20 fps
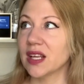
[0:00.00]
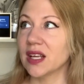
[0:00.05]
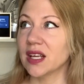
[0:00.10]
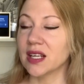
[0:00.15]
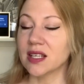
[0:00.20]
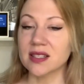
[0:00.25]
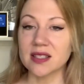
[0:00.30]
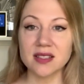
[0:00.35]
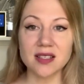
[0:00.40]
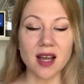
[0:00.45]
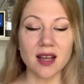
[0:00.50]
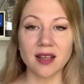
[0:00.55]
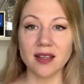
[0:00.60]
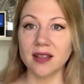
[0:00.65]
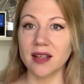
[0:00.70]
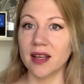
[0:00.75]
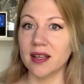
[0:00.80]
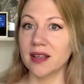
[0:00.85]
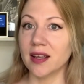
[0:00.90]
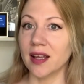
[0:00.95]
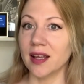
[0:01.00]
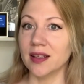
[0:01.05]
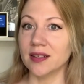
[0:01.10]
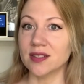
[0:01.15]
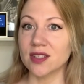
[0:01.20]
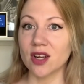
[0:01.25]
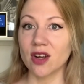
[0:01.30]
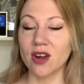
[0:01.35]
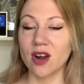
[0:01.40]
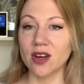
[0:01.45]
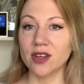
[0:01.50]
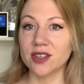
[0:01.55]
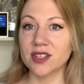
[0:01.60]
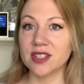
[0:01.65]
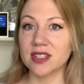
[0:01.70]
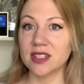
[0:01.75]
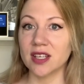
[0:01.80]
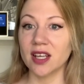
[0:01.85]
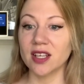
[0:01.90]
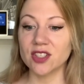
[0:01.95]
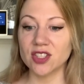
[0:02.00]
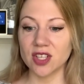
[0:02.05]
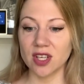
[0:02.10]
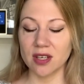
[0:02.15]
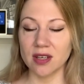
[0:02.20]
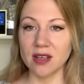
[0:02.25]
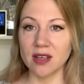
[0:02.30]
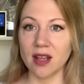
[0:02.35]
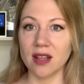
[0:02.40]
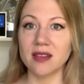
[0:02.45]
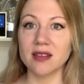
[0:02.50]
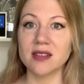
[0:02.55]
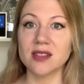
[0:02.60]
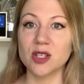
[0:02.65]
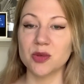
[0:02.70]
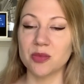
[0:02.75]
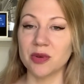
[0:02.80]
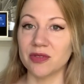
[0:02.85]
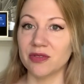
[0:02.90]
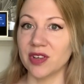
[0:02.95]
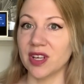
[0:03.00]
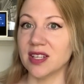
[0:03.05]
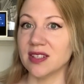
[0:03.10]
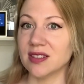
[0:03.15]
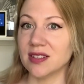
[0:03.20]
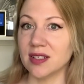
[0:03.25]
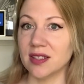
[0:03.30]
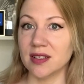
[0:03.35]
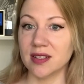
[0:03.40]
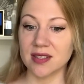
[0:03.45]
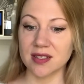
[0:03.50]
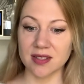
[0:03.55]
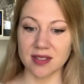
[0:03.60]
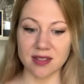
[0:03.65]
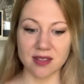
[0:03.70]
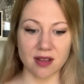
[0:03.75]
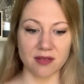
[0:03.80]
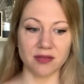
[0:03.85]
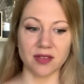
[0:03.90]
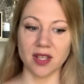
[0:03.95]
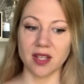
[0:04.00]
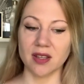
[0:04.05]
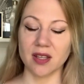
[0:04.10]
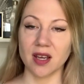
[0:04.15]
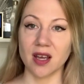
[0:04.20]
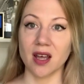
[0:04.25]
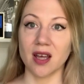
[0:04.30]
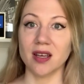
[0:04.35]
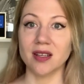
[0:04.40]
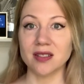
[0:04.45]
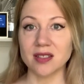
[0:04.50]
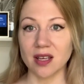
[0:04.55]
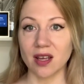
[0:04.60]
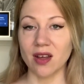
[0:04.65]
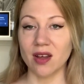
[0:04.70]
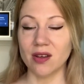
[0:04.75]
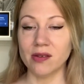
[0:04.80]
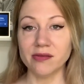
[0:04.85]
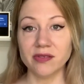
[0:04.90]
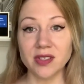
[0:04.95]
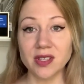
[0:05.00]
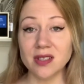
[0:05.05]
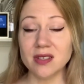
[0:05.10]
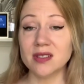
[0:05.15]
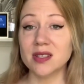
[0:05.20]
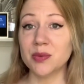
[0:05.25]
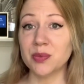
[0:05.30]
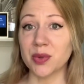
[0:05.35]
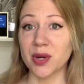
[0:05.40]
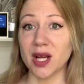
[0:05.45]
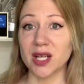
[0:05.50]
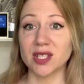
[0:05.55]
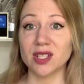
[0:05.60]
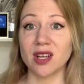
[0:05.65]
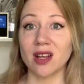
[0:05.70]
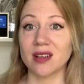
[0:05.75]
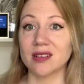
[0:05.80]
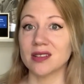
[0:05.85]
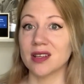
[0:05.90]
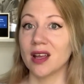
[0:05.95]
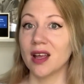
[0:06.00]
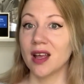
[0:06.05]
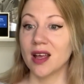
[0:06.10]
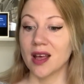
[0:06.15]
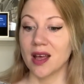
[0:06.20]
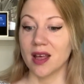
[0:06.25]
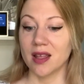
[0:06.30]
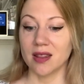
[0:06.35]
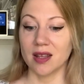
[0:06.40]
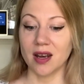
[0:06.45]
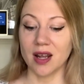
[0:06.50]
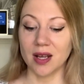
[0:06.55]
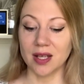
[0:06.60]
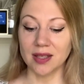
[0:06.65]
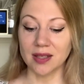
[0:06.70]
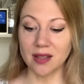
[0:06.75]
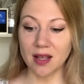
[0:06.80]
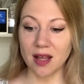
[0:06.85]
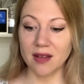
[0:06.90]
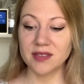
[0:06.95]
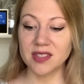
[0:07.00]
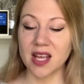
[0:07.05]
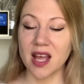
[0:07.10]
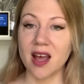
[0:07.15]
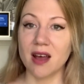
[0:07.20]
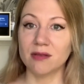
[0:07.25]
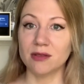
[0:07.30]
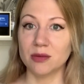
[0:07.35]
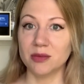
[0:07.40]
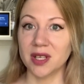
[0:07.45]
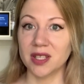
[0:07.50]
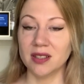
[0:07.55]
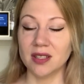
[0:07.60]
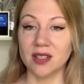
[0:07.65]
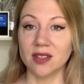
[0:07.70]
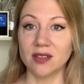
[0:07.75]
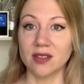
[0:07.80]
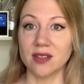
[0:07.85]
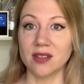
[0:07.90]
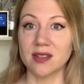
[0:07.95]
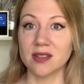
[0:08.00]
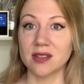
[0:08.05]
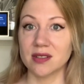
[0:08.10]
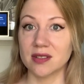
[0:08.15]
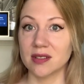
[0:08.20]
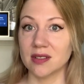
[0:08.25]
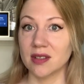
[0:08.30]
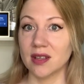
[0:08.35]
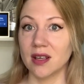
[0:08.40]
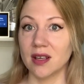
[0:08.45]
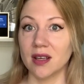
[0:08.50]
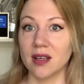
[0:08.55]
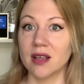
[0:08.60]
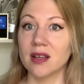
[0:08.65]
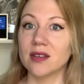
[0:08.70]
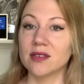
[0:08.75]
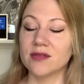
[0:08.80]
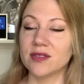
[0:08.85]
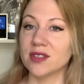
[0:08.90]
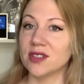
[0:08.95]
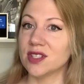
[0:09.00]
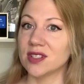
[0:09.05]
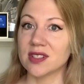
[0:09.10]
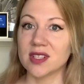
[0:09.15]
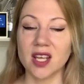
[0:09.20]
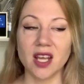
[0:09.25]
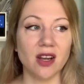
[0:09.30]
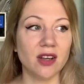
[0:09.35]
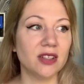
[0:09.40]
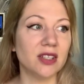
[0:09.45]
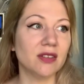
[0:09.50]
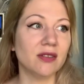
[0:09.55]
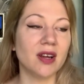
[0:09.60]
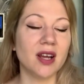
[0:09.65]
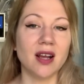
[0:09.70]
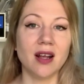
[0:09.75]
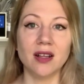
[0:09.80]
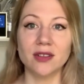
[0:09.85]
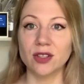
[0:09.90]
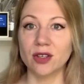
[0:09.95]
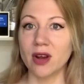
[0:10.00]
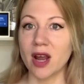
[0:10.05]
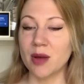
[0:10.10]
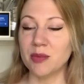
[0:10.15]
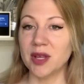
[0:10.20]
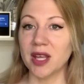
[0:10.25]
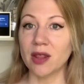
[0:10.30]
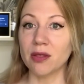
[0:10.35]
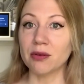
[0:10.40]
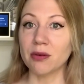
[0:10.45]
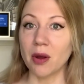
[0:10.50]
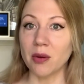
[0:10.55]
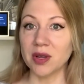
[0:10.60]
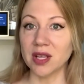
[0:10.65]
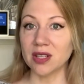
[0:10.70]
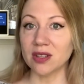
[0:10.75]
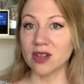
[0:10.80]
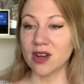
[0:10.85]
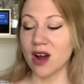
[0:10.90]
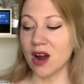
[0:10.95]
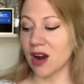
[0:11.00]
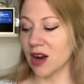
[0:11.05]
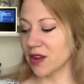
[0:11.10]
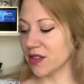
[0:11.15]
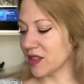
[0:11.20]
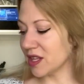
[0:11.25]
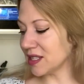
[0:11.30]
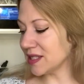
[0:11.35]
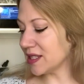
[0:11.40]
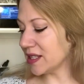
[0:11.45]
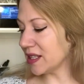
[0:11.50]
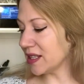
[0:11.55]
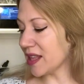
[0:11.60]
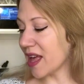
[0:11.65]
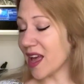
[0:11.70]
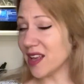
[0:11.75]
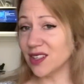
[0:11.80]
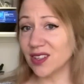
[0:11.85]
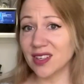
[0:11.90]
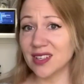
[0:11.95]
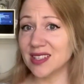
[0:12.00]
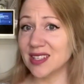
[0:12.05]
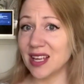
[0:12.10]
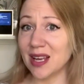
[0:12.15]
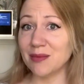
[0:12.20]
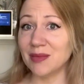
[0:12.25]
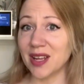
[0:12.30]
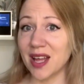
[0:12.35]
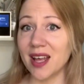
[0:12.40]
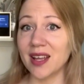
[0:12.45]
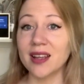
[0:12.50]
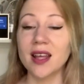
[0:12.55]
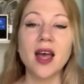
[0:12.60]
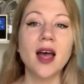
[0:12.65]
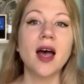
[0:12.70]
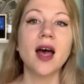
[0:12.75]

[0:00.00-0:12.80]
is stockinette and garter stitch, nothing super fancy. This is definitely the kind of easy project that I love to have on my needles for just carrying around, grabbing, throwing in the car, things like that. You can see I'm not